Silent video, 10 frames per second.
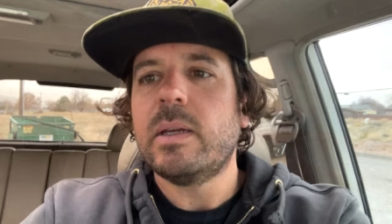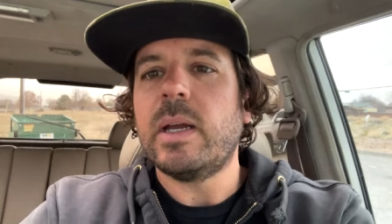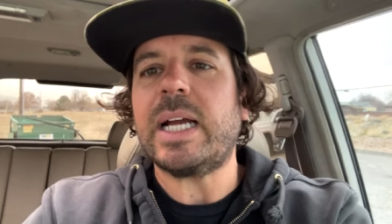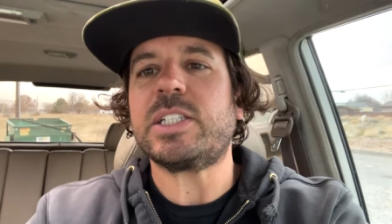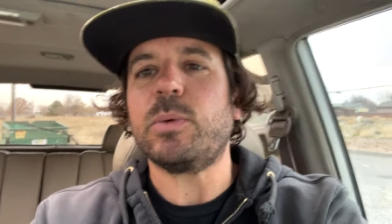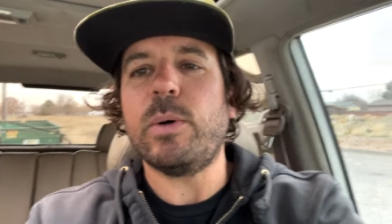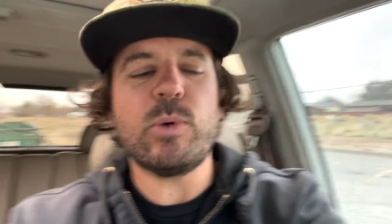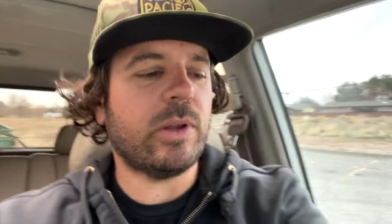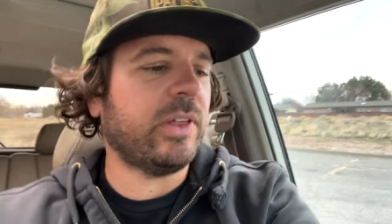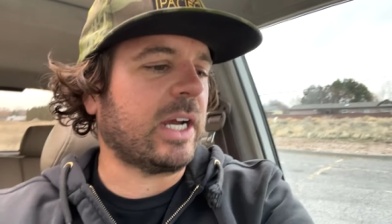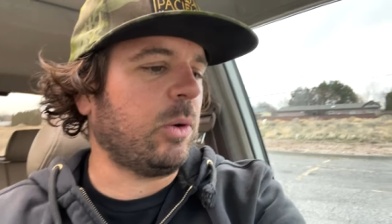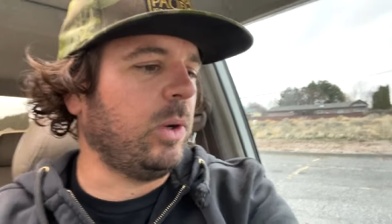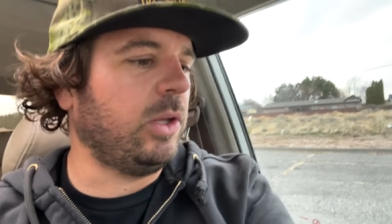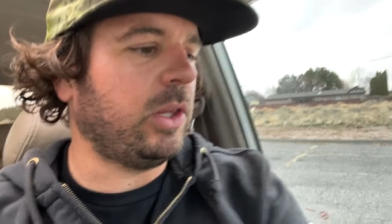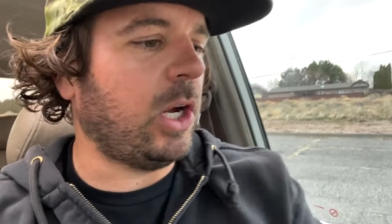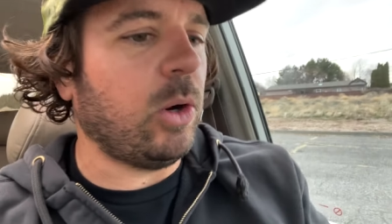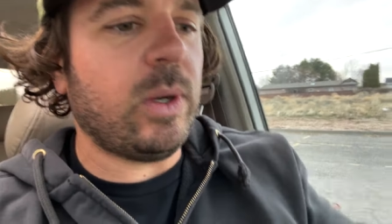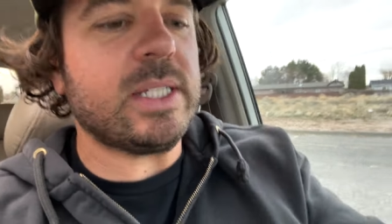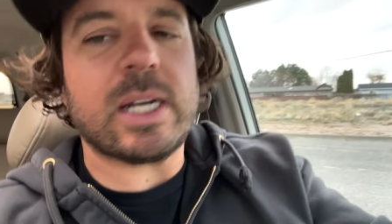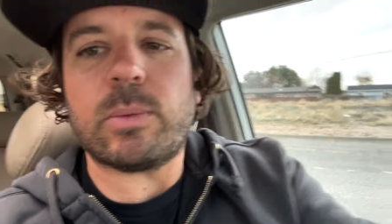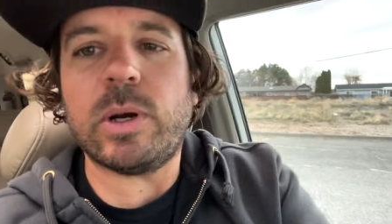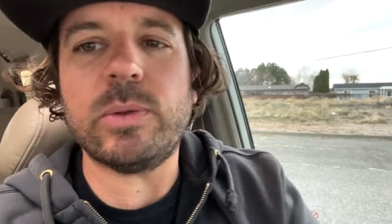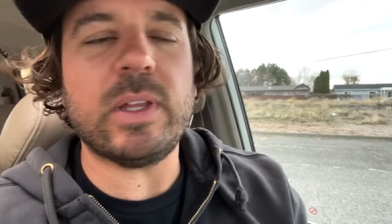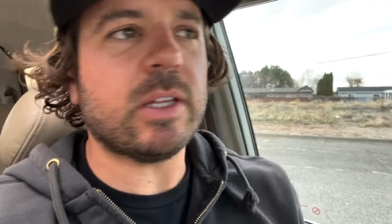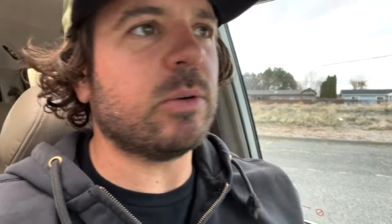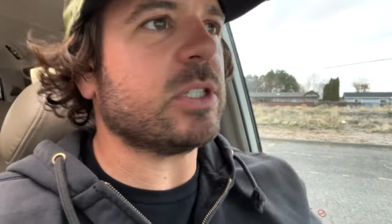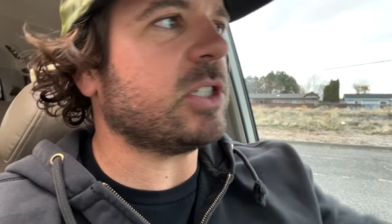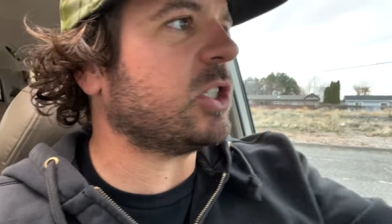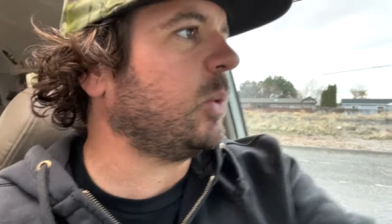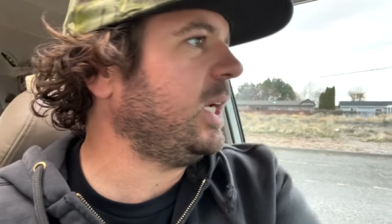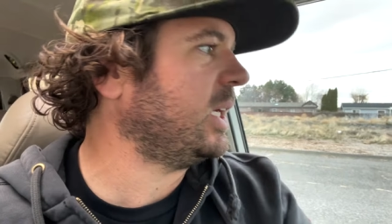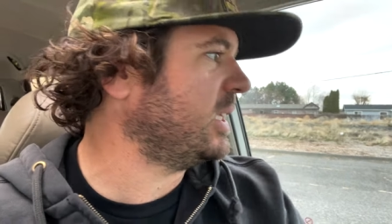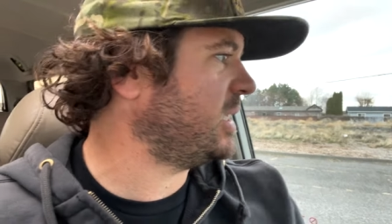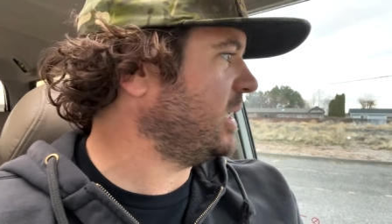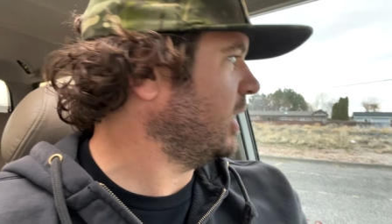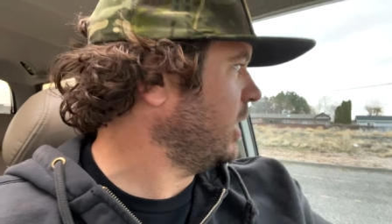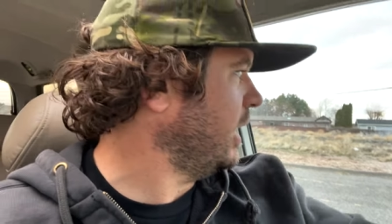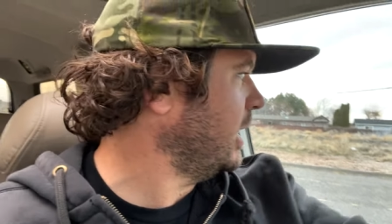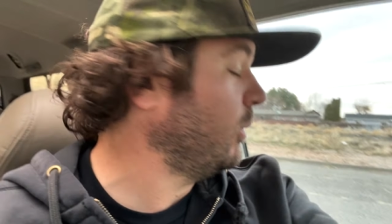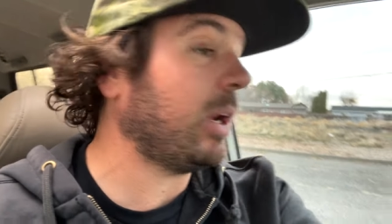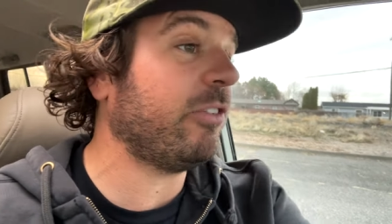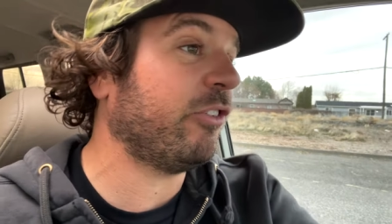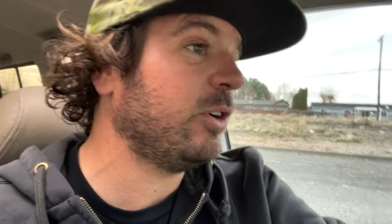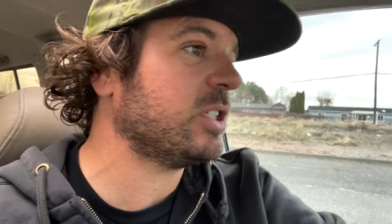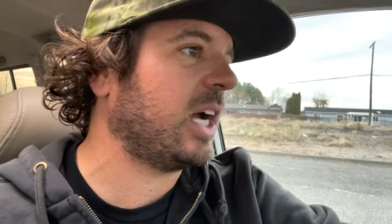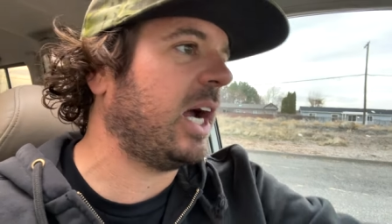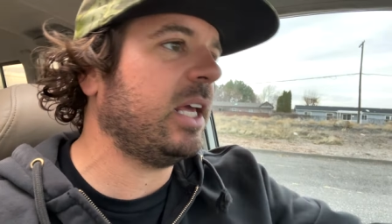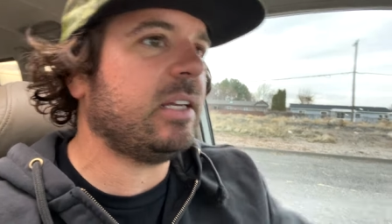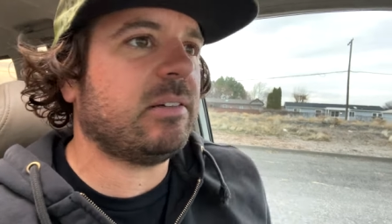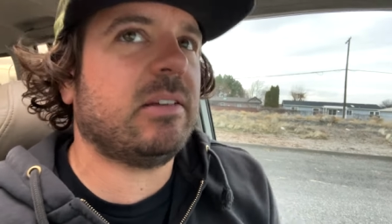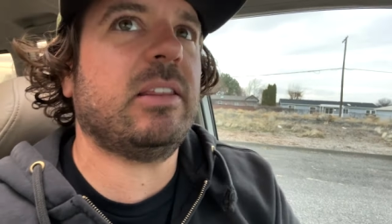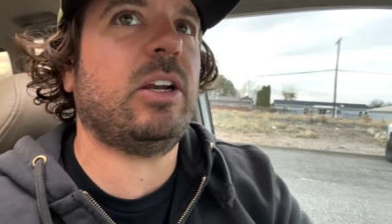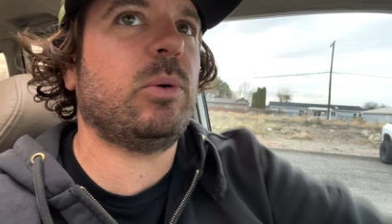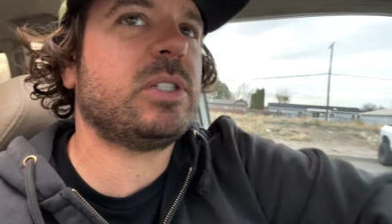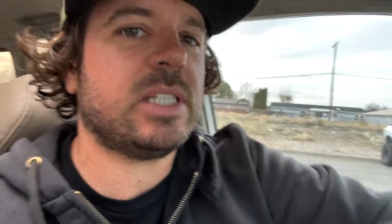Actually, one more thing I will note is I wrote that there was a squeak in the steering, and when I first got it, there was